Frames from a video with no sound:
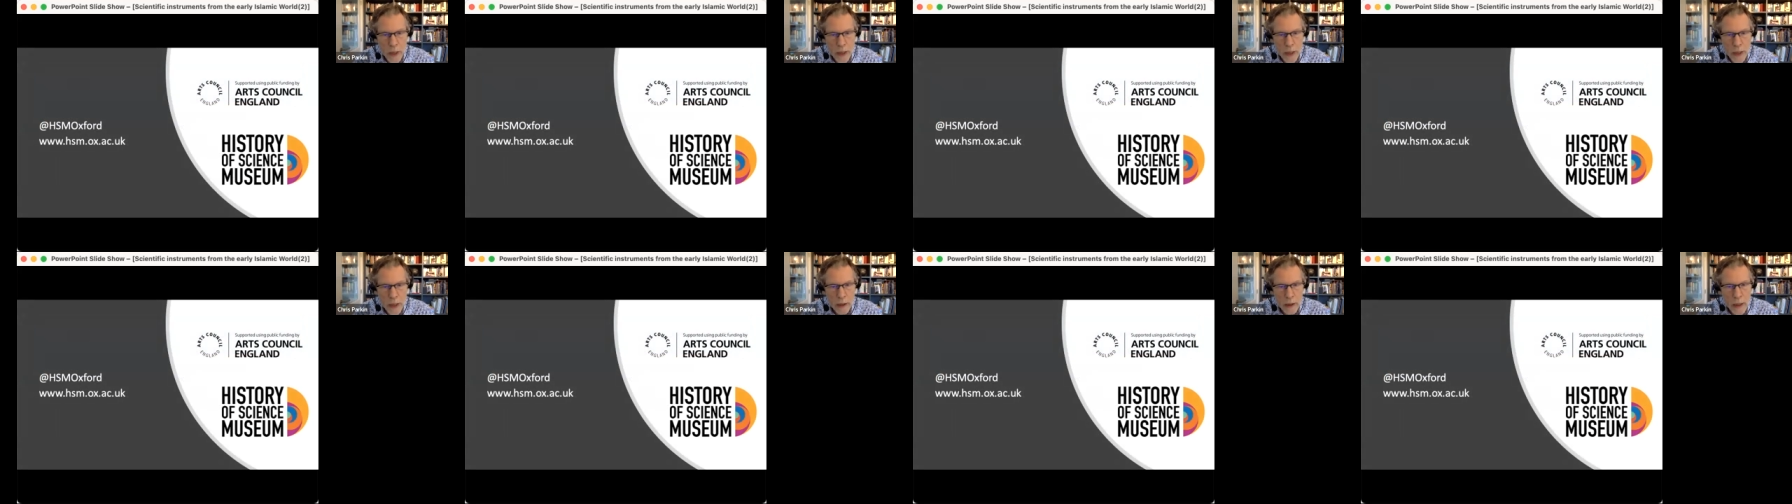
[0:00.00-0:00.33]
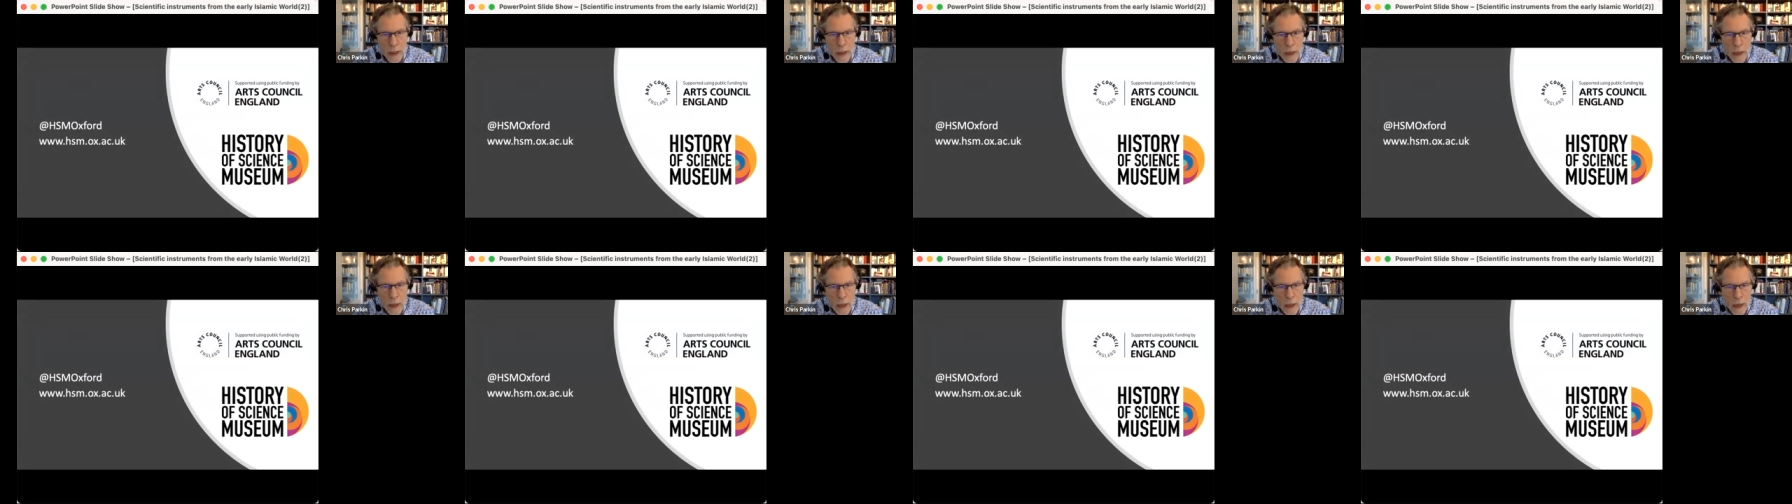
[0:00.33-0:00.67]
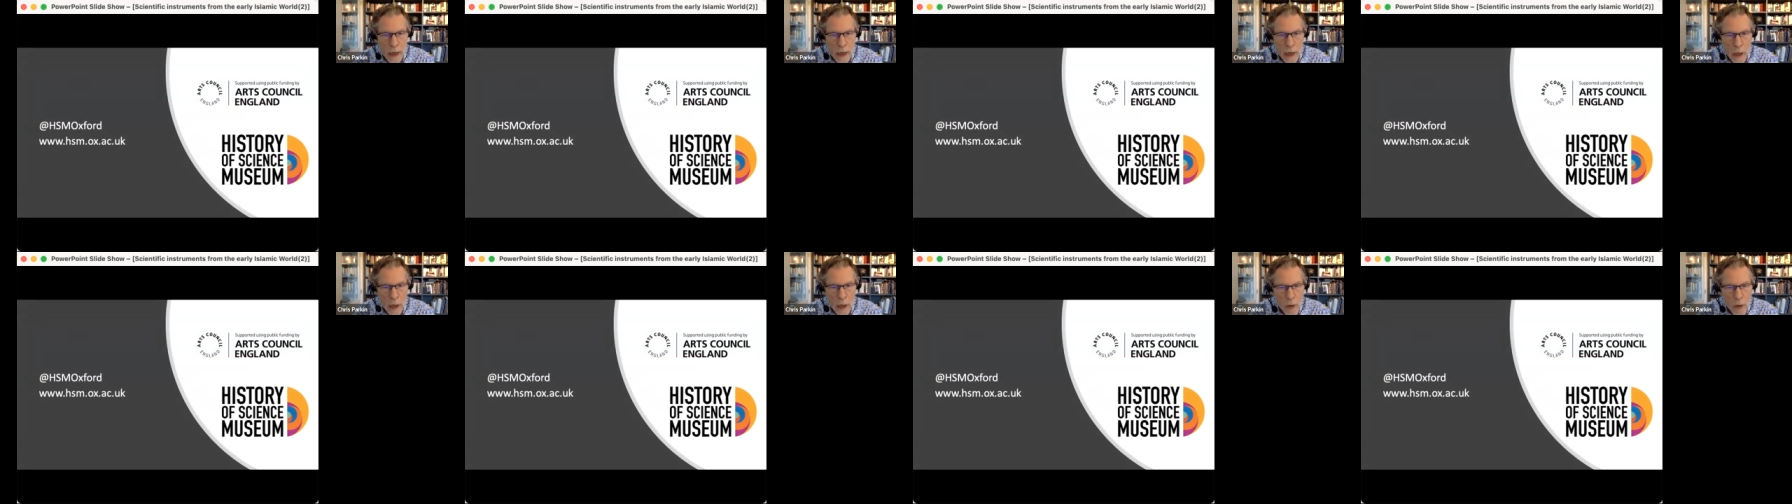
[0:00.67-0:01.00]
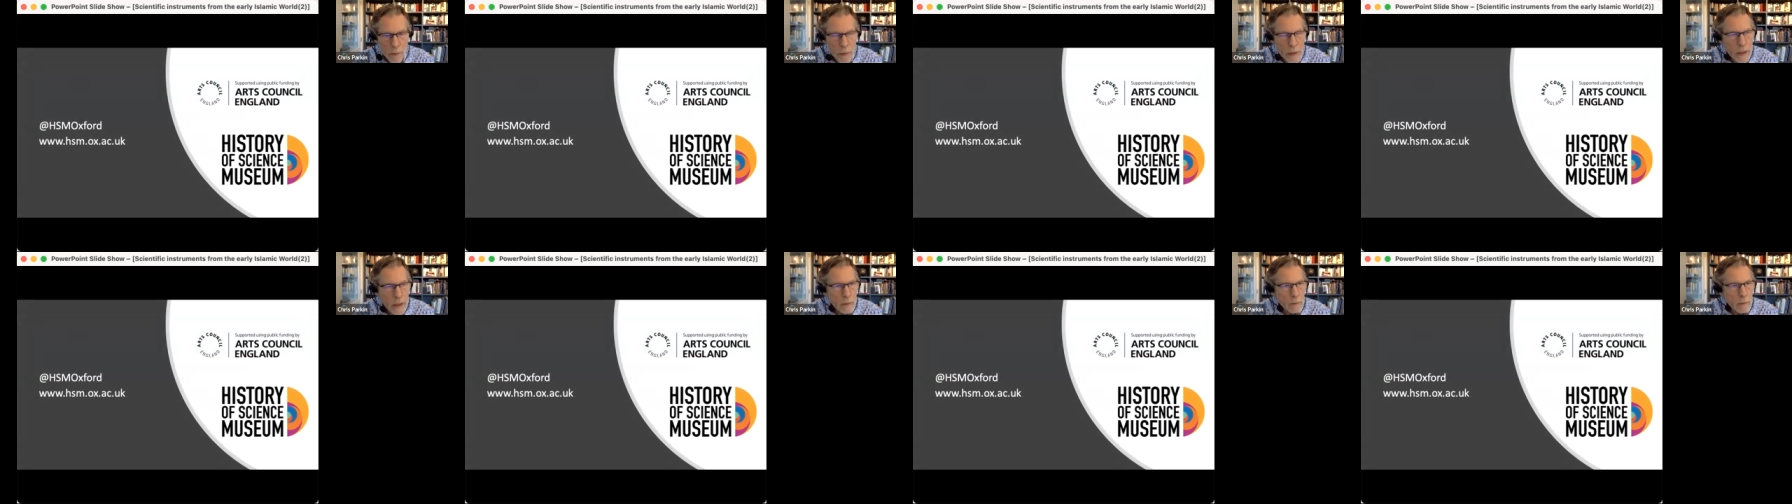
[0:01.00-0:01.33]
well, how we
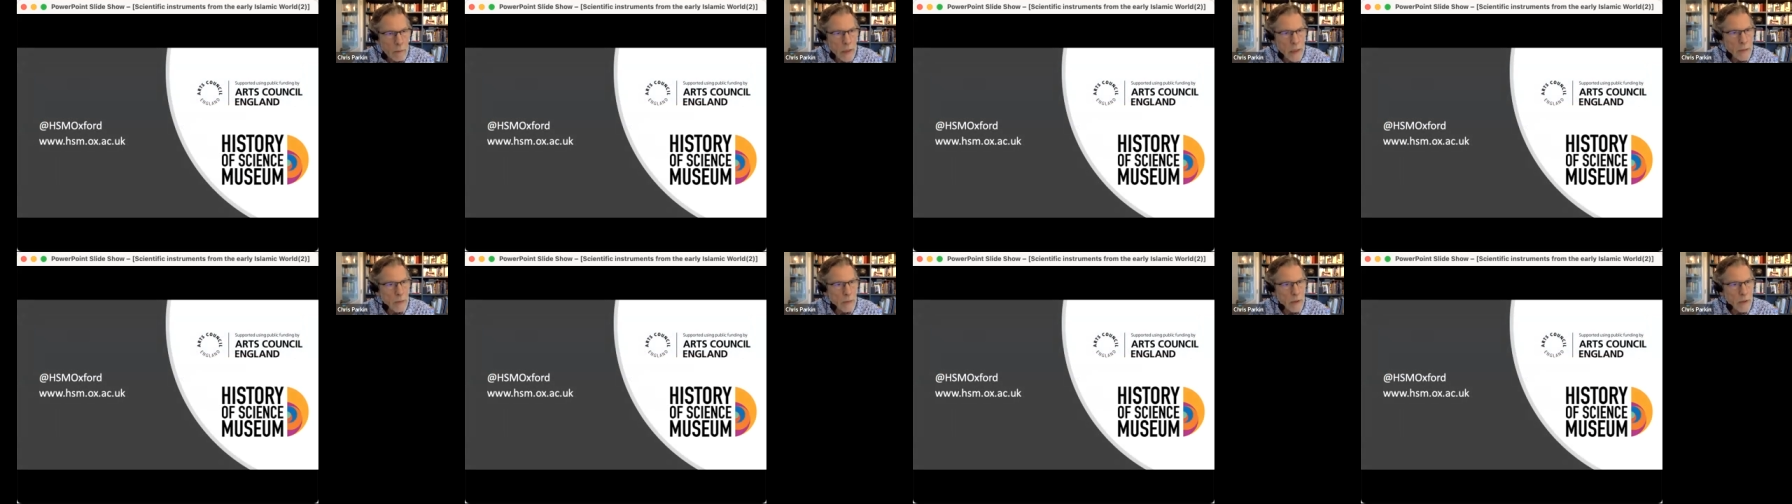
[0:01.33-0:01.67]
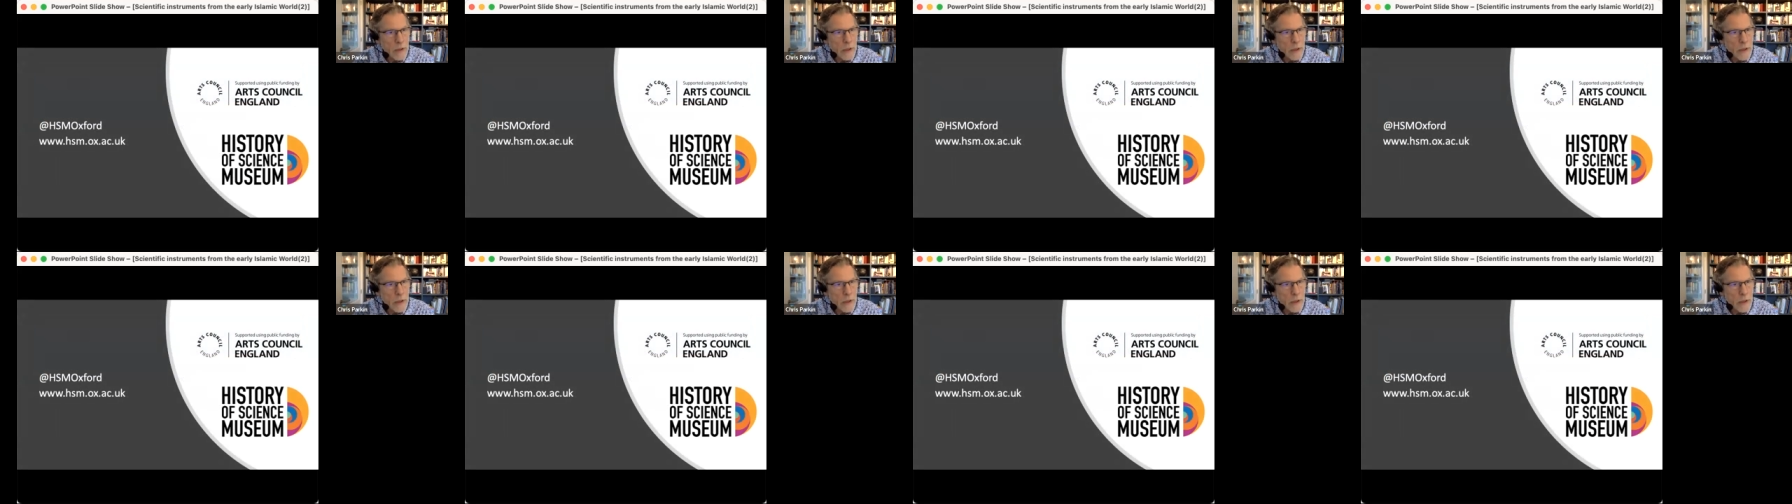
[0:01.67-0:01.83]
bring people